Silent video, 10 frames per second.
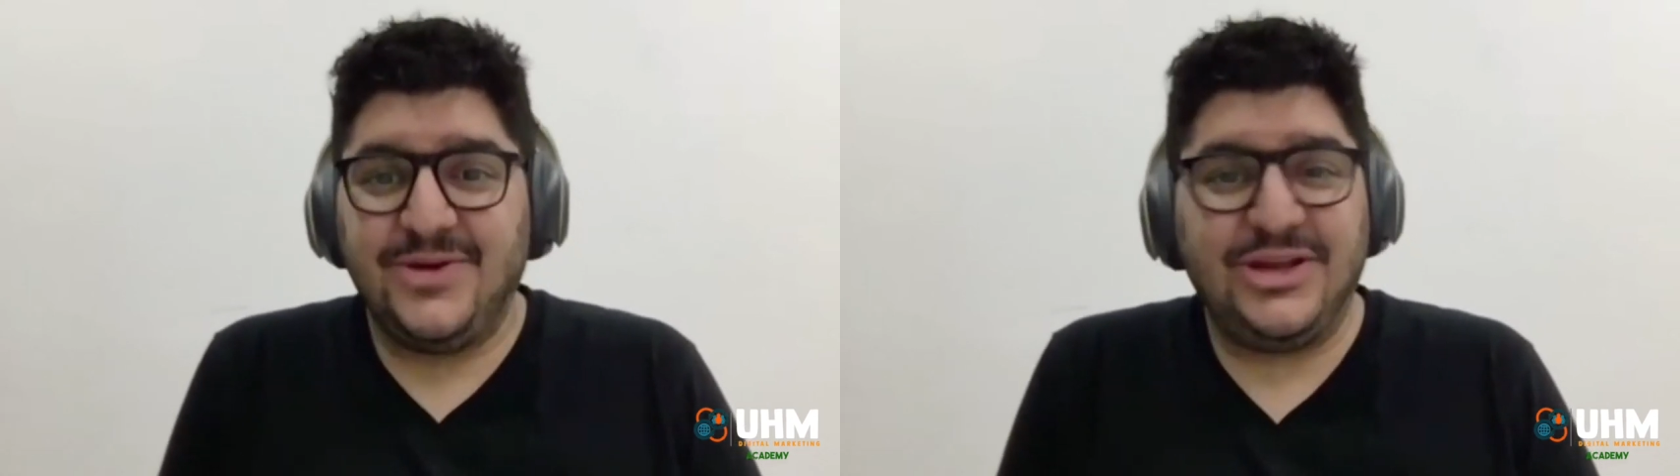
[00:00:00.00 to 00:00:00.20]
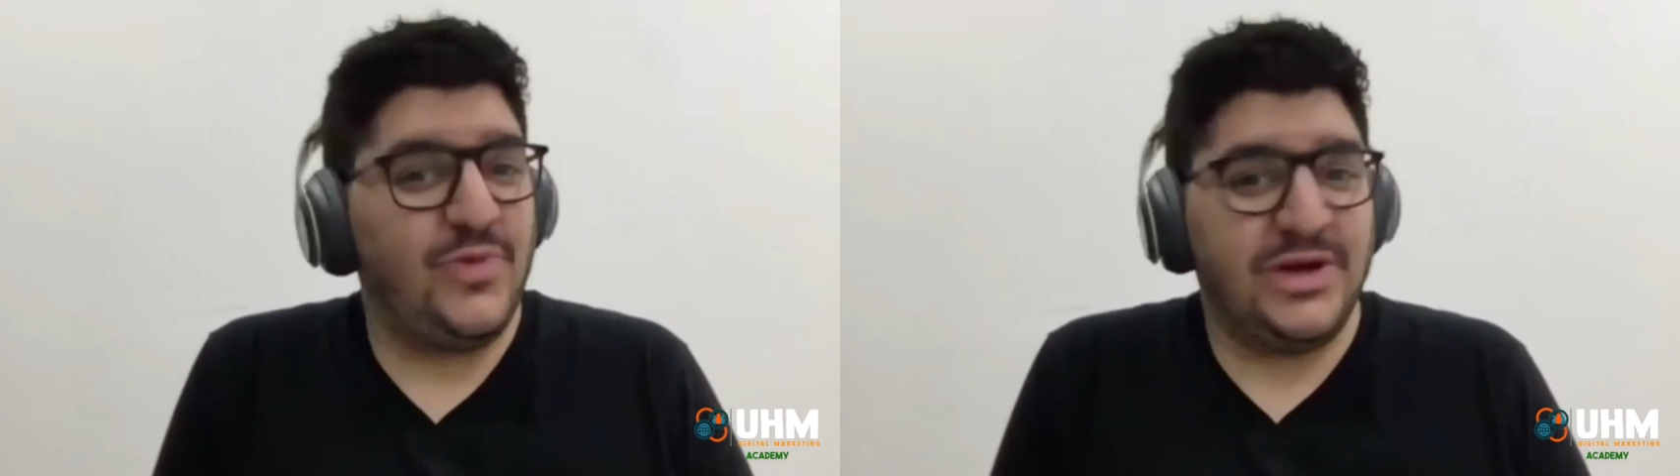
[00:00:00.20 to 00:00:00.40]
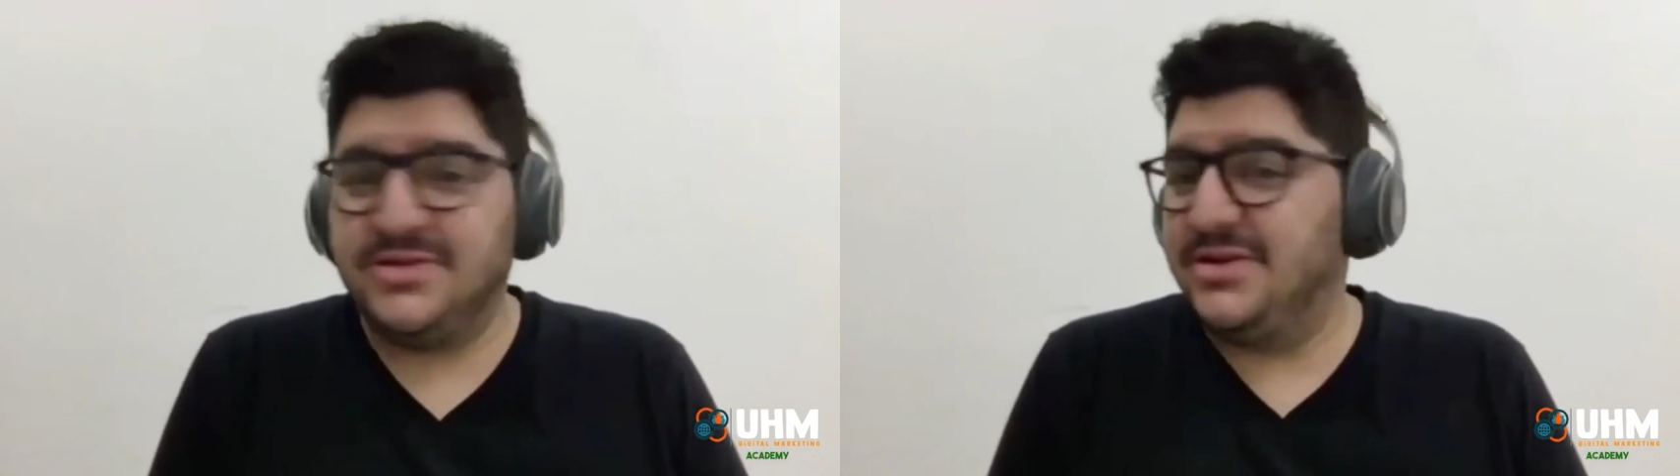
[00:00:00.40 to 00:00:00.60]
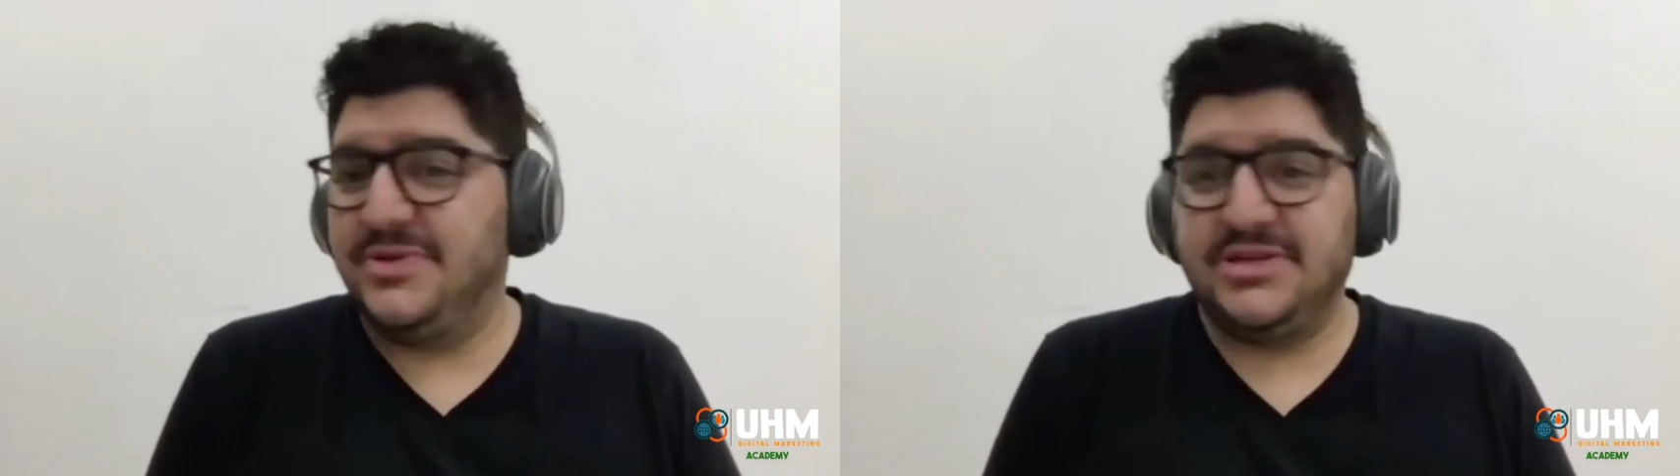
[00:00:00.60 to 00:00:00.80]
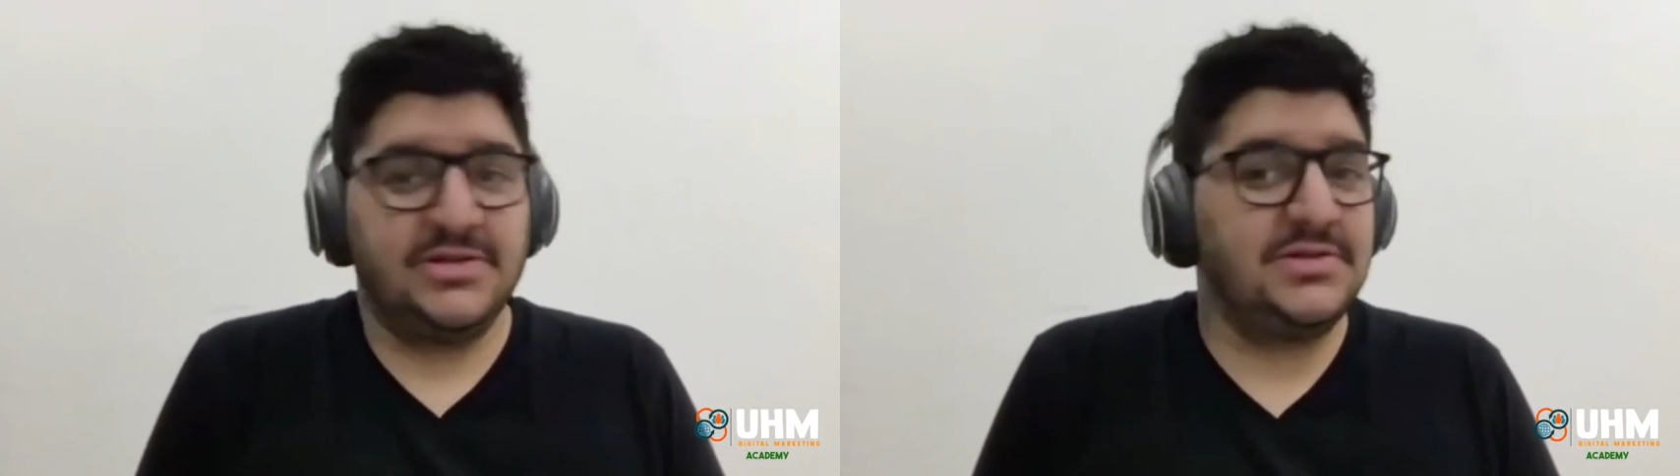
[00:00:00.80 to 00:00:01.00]
but it wasn't a
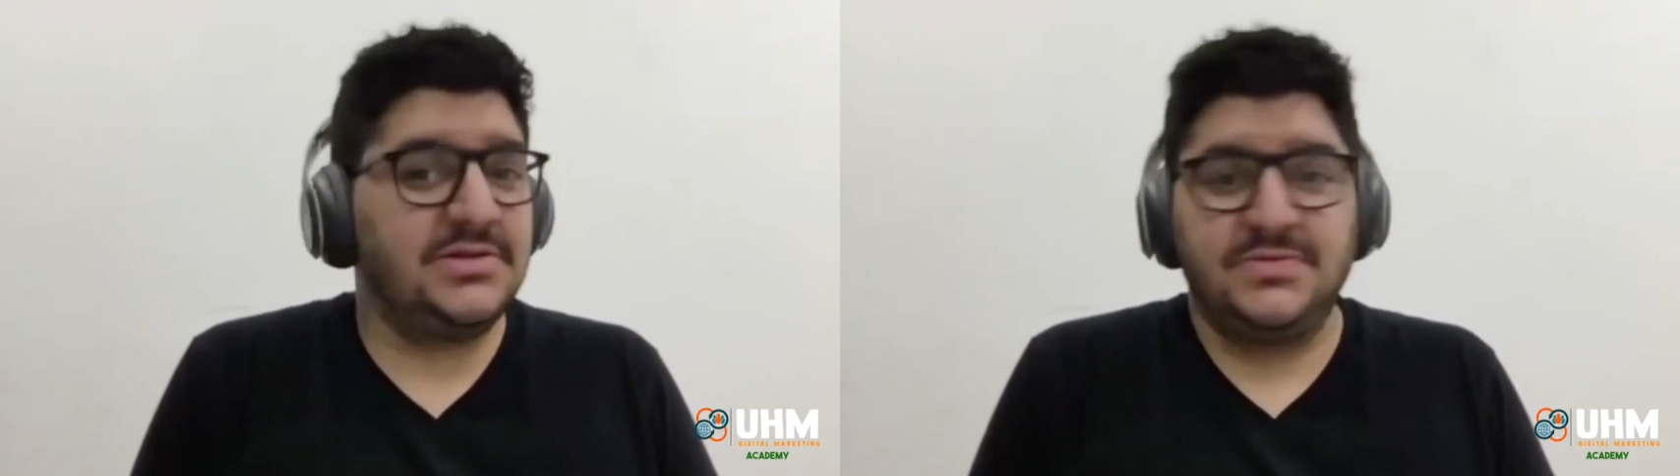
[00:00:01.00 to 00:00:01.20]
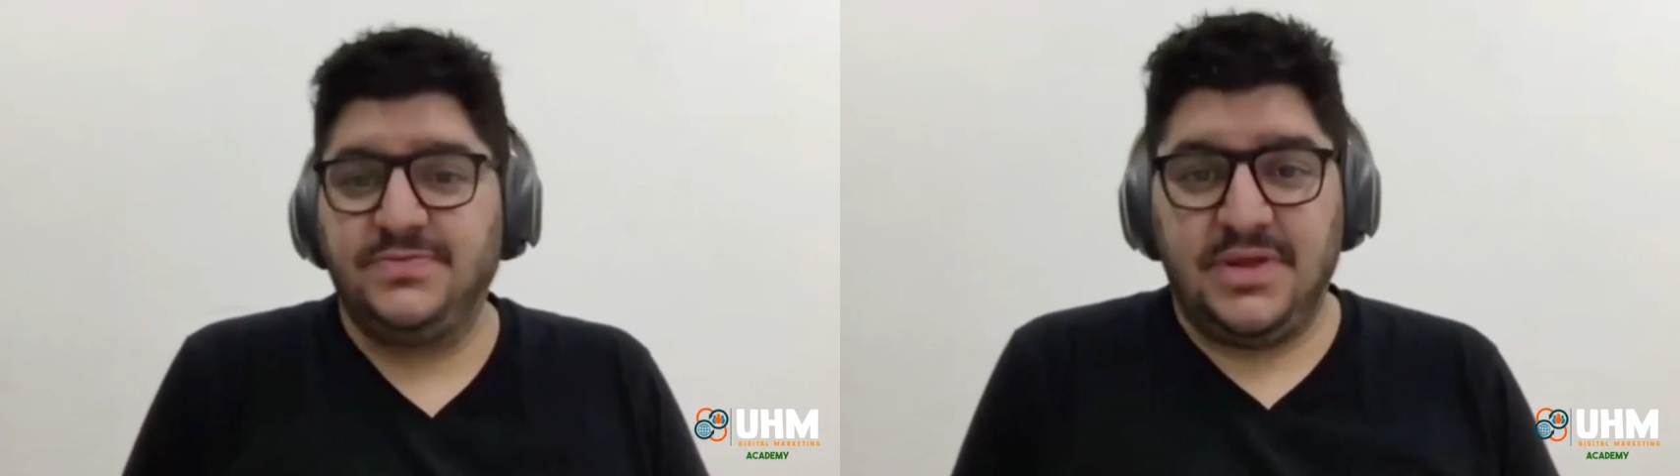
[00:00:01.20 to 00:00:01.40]
business.